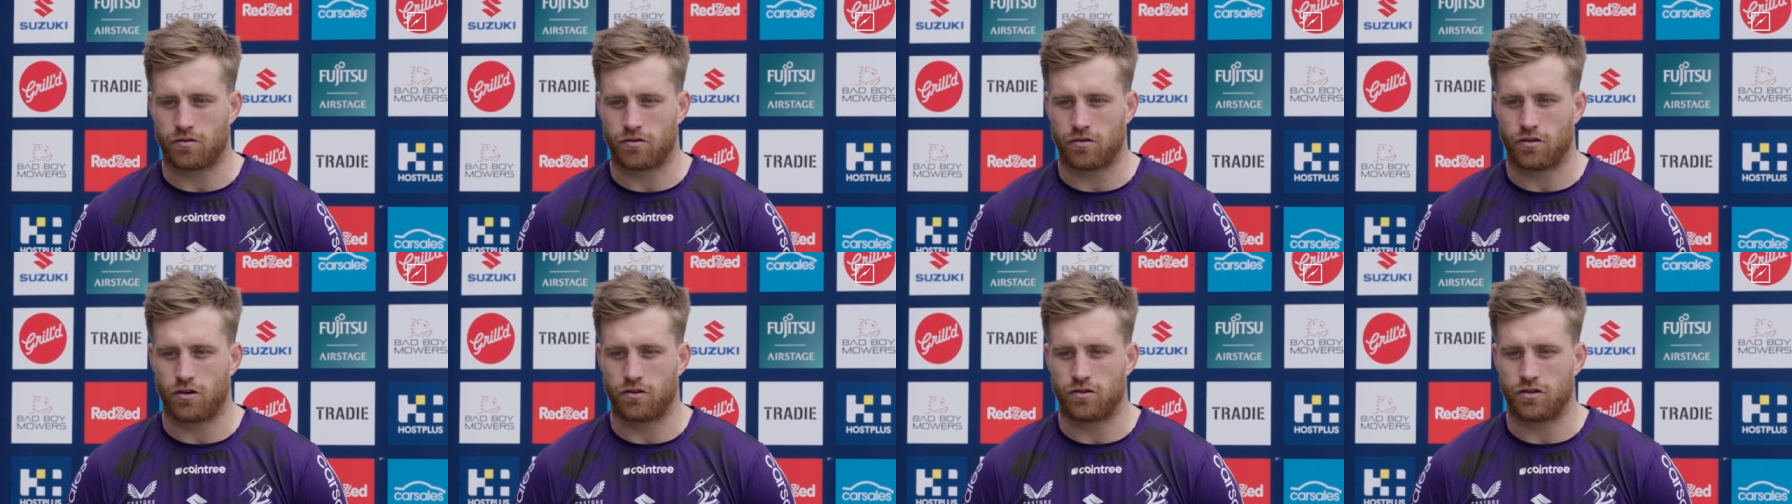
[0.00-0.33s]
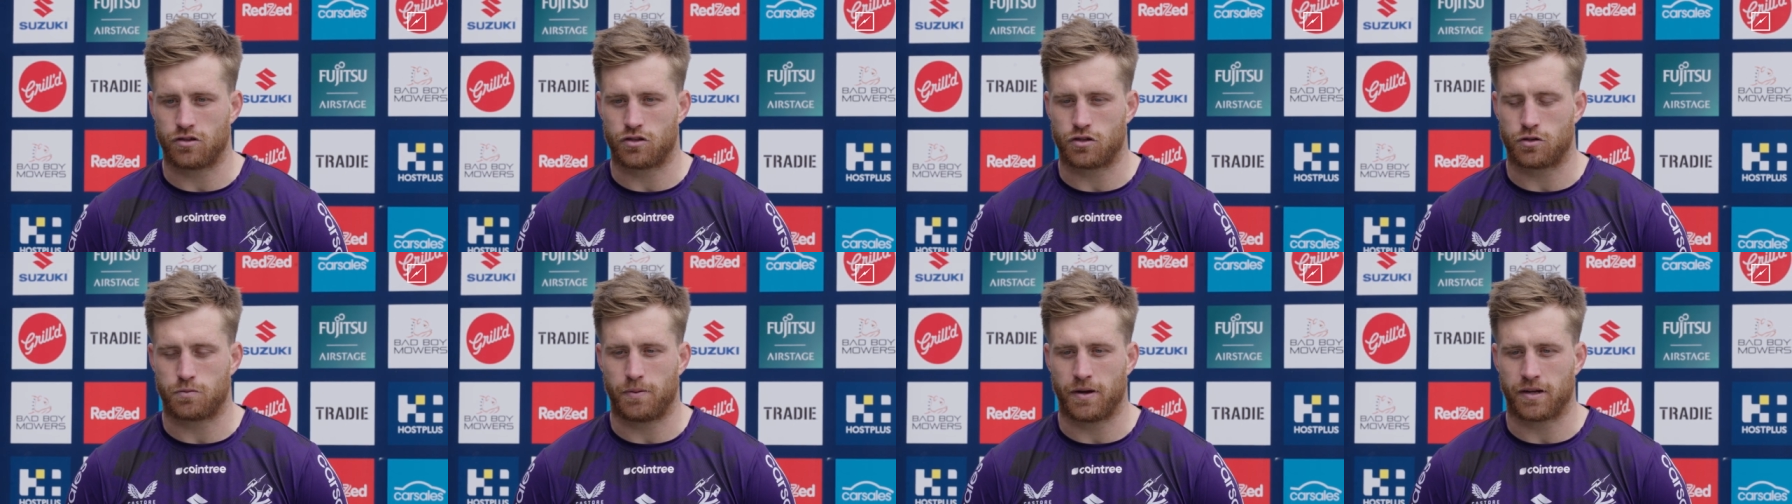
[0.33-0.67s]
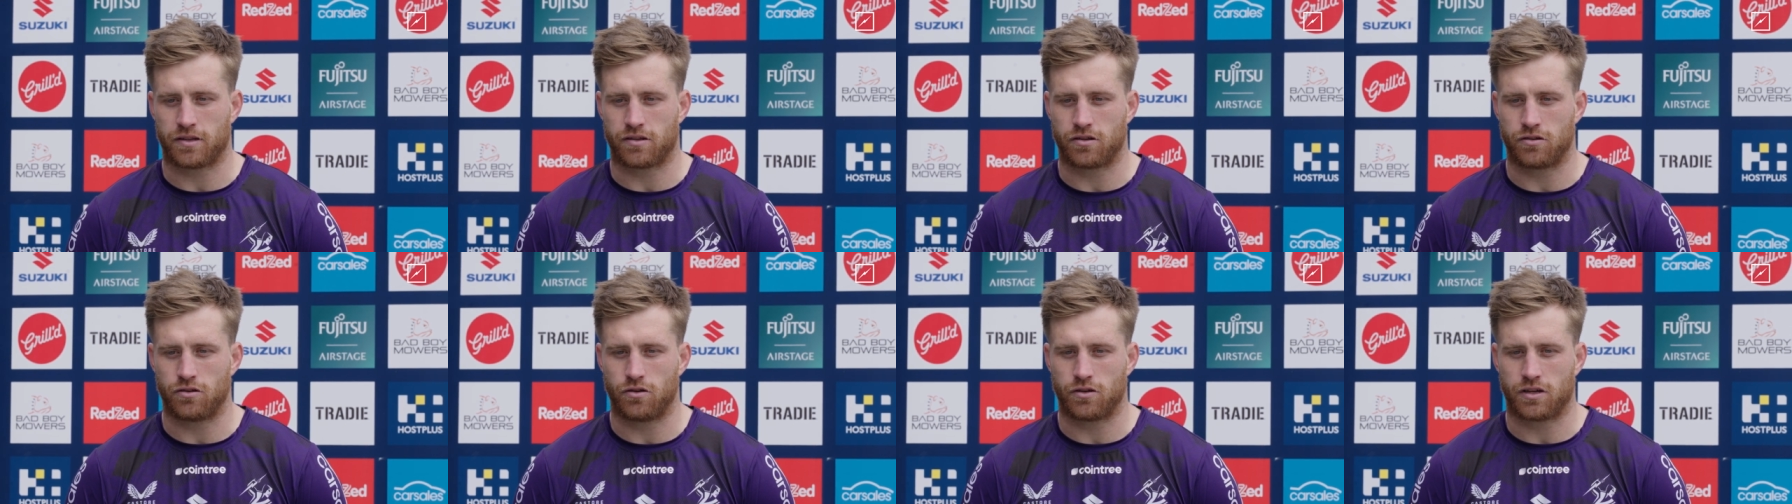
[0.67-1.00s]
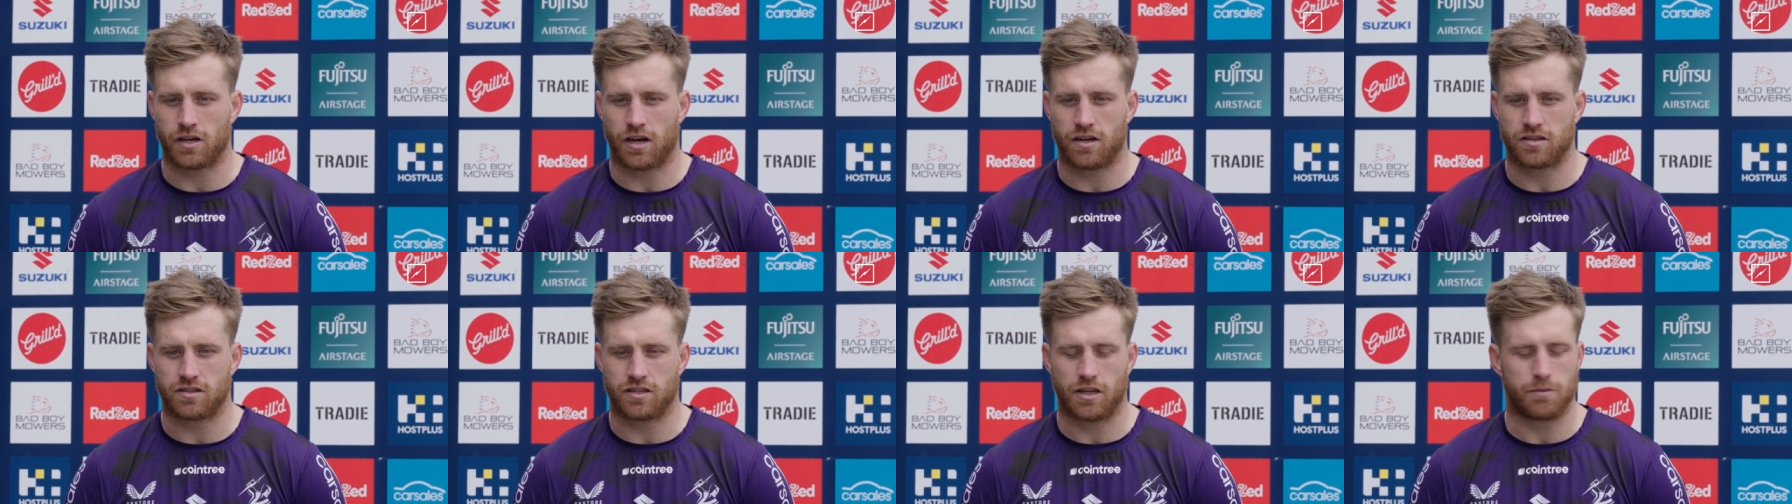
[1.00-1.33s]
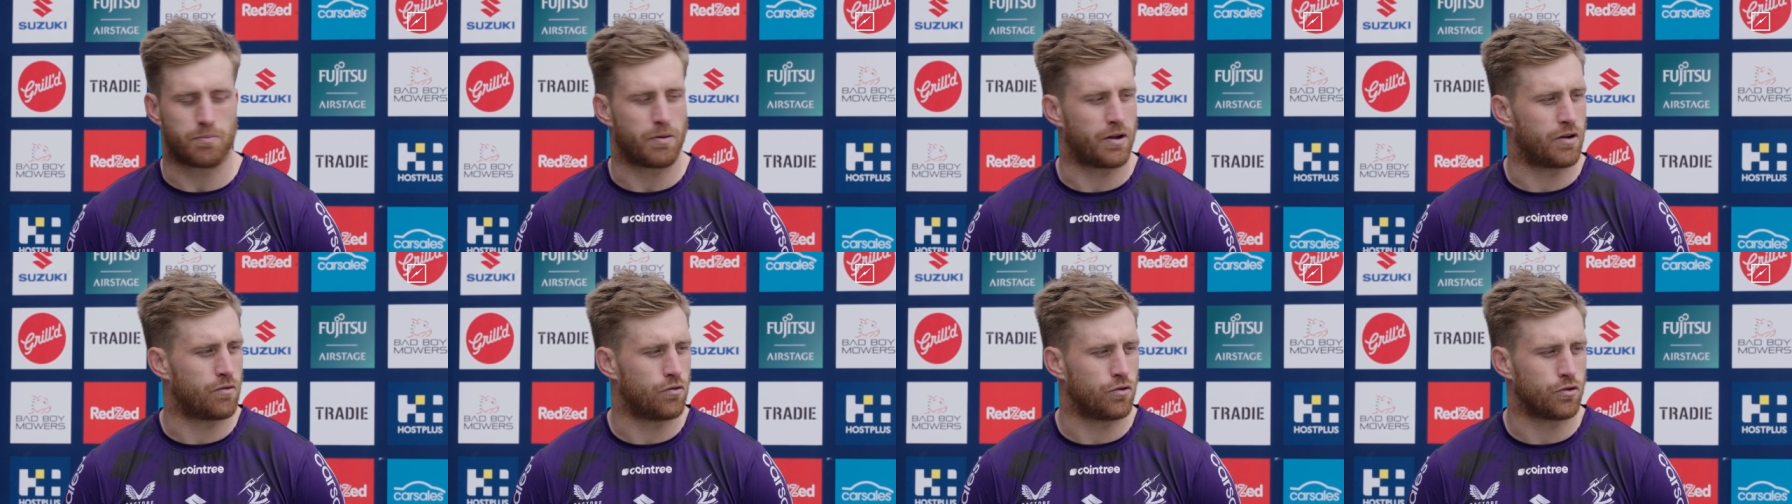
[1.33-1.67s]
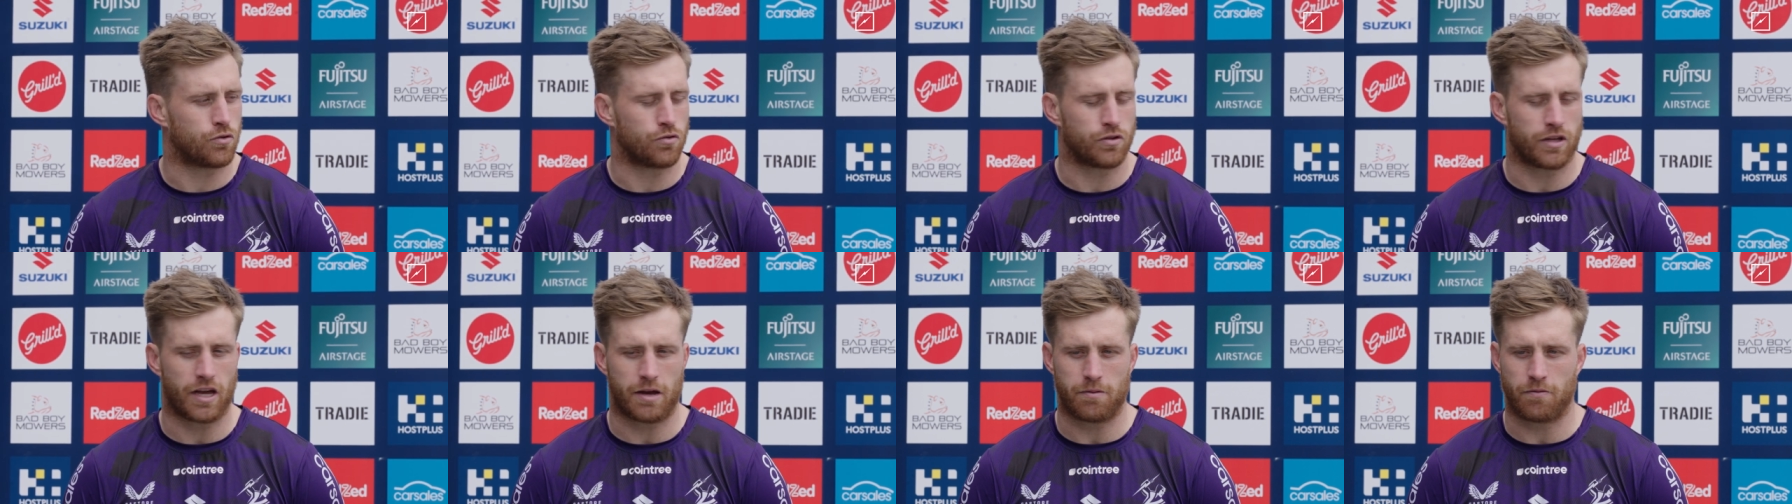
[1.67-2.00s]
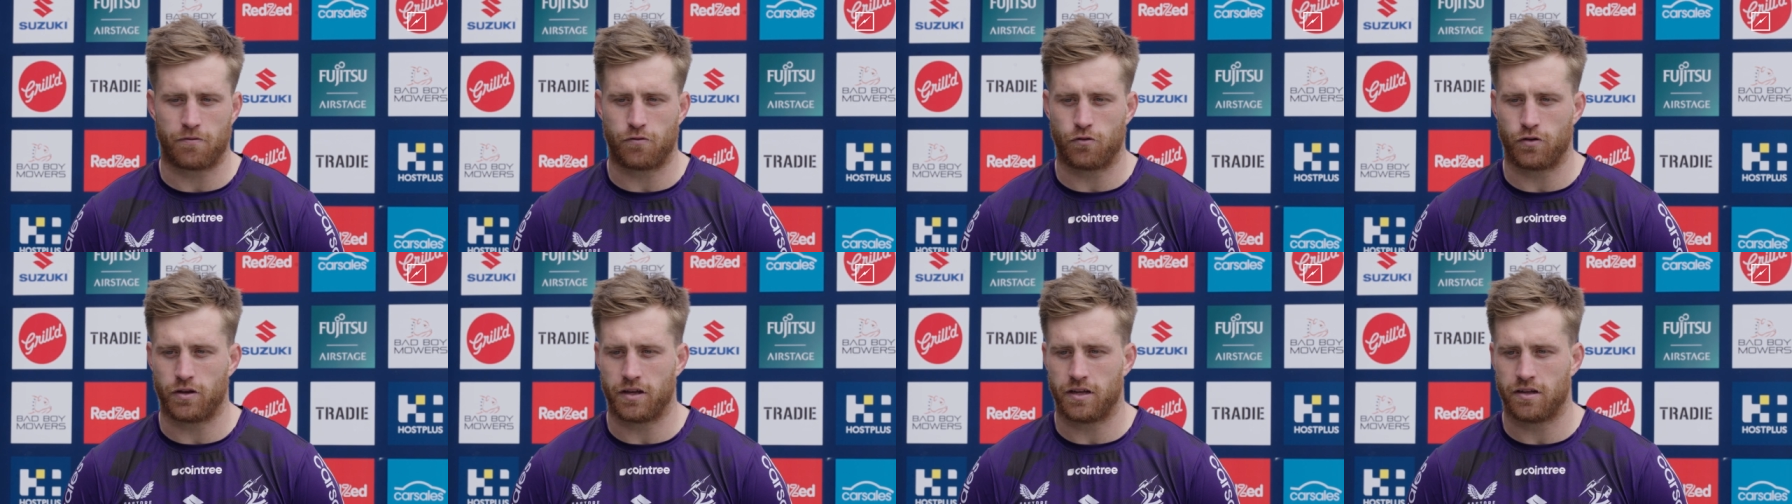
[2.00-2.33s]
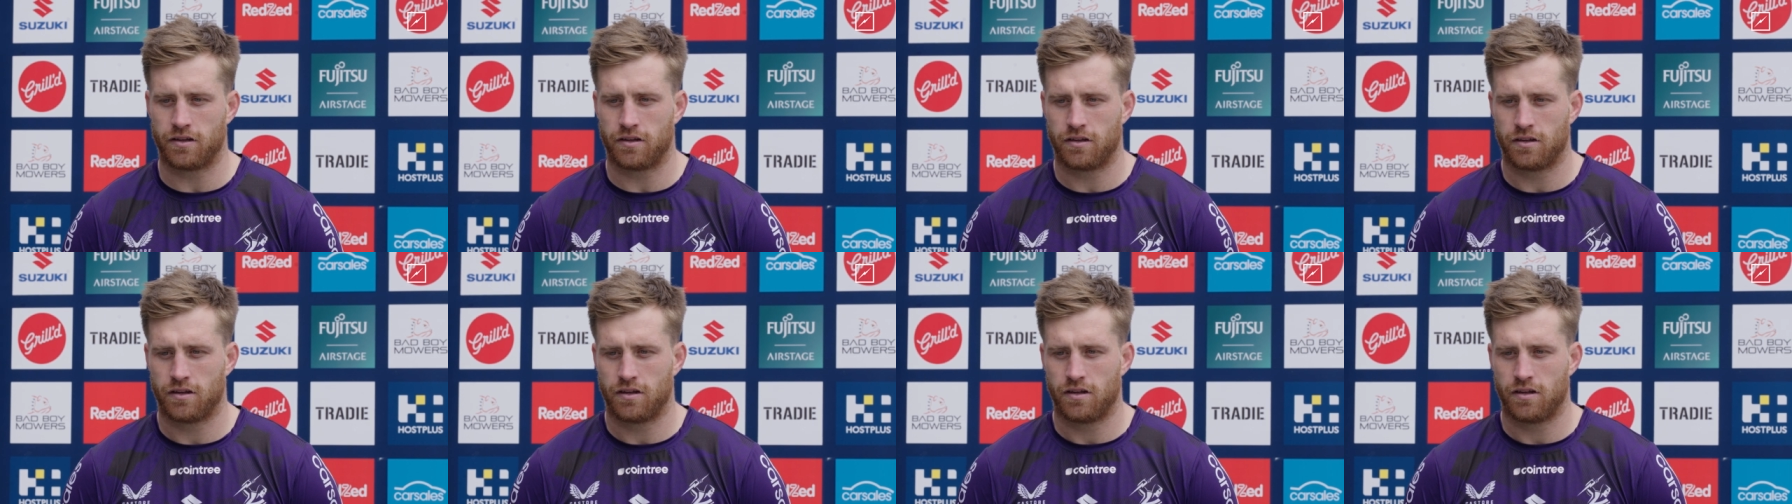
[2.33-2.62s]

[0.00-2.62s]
No disrespect to Newcastle. They played a really good game of footy.